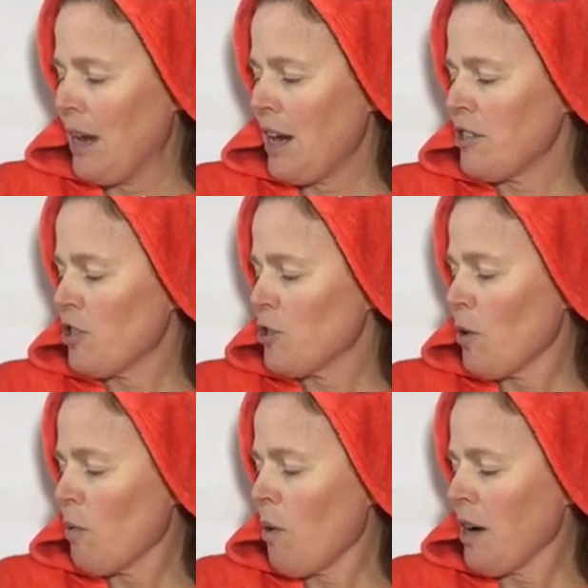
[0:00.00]
It's a
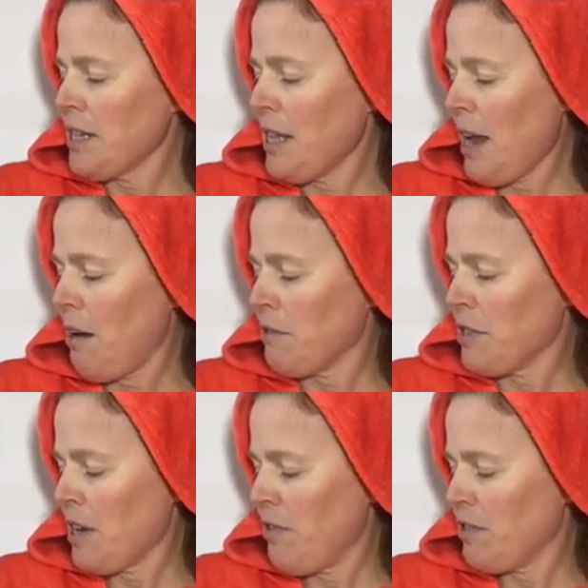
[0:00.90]
short walk to the
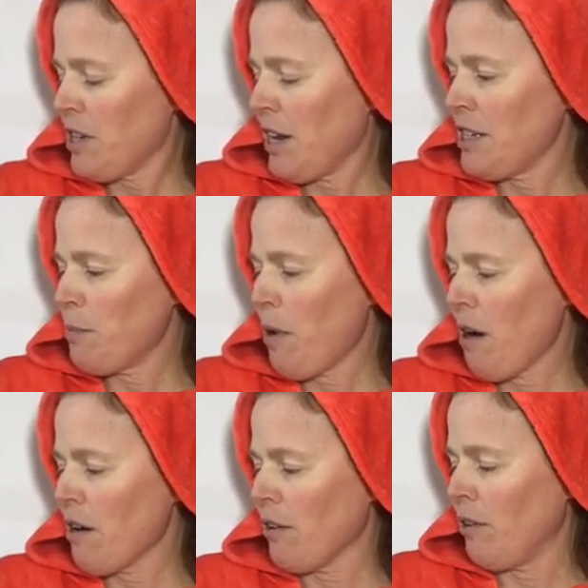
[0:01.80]
house, and there's a nice
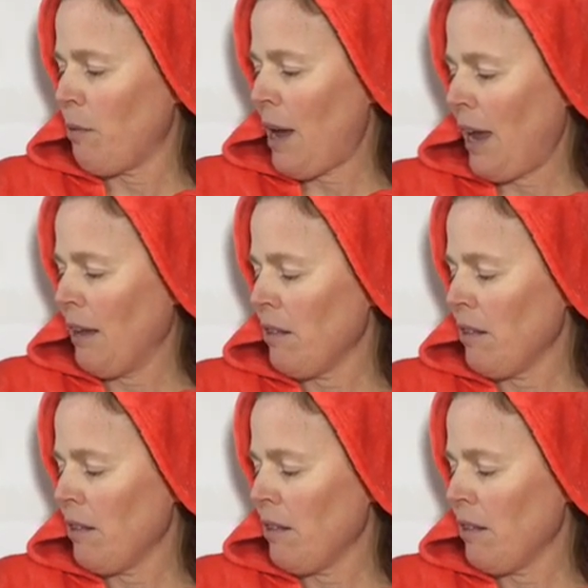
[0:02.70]
park on the way.